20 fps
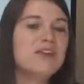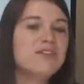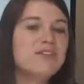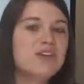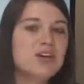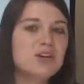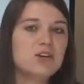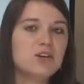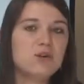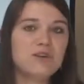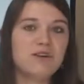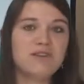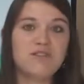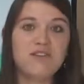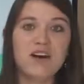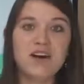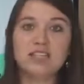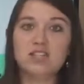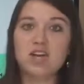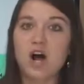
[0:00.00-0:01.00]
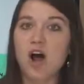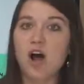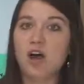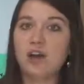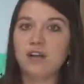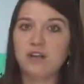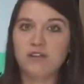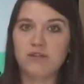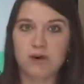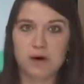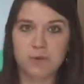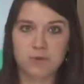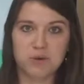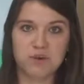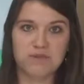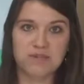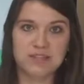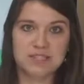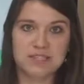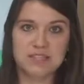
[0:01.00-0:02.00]
There you can find all of our
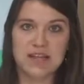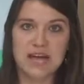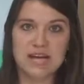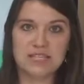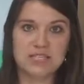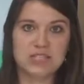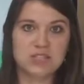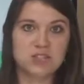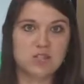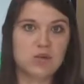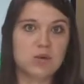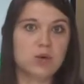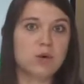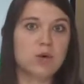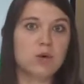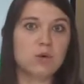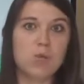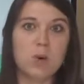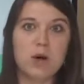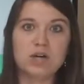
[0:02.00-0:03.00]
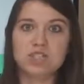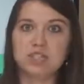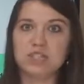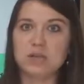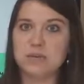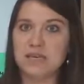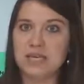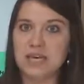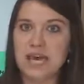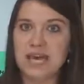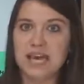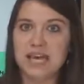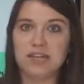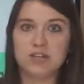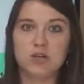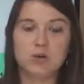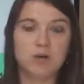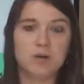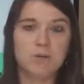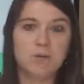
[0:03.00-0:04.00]
previous classes so you can watch them
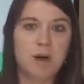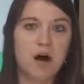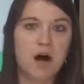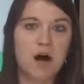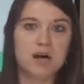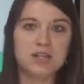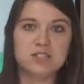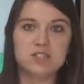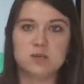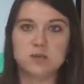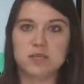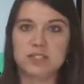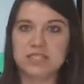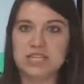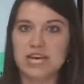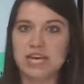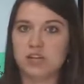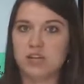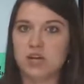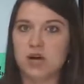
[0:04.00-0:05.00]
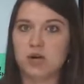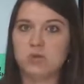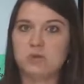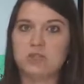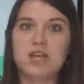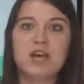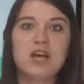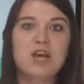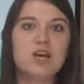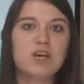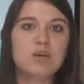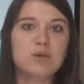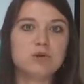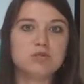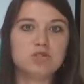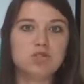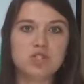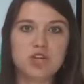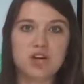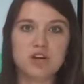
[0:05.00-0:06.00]
again, you can pause, you can take notes, you
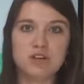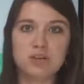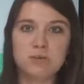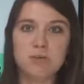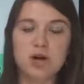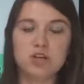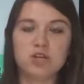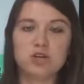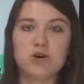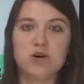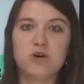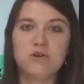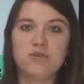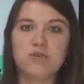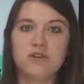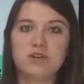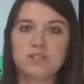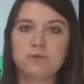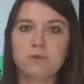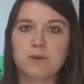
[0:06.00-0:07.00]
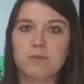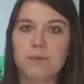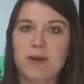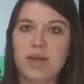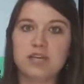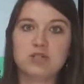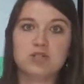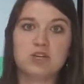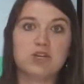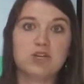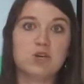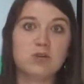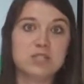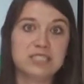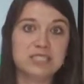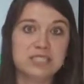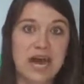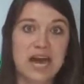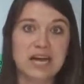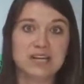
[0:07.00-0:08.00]
can share them on your own Facebook page, or you
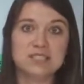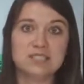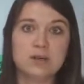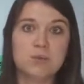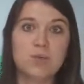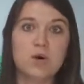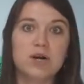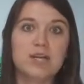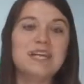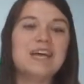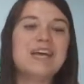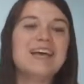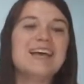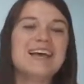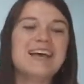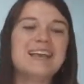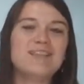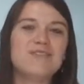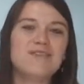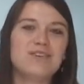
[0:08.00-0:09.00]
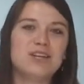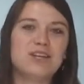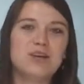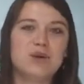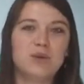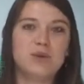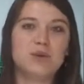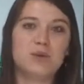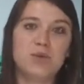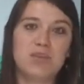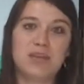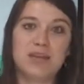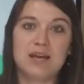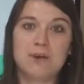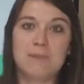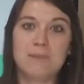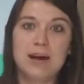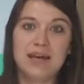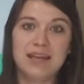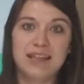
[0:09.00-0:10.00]
can tag someone in the video you
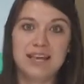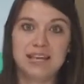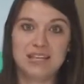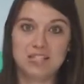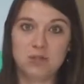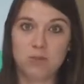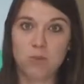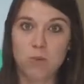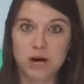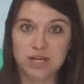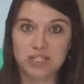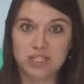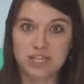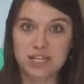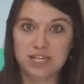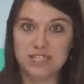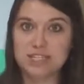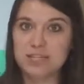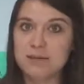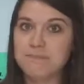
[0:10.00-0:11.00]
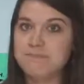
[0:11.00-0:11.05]
think might like to watch it.